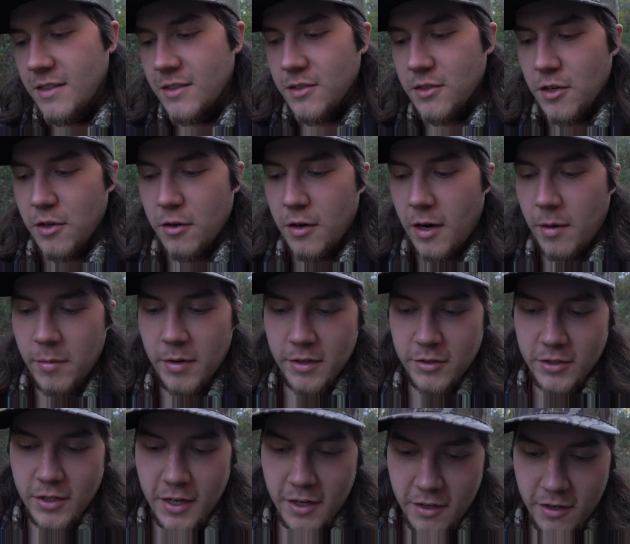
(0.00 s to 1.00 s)
So I'm going to
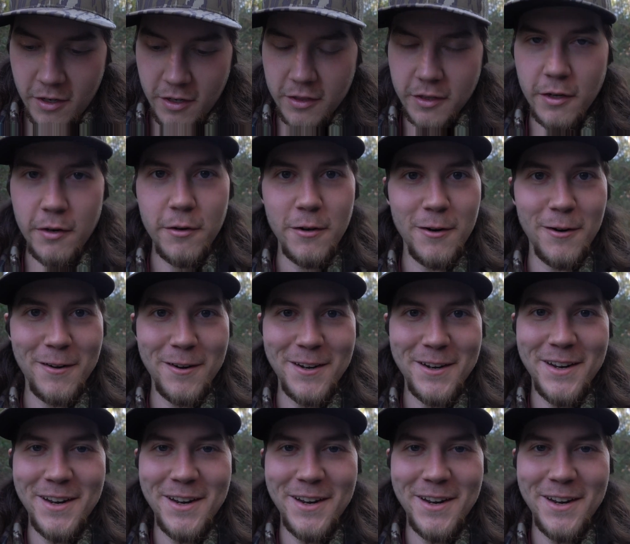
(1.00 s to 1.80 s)
try to unload it on a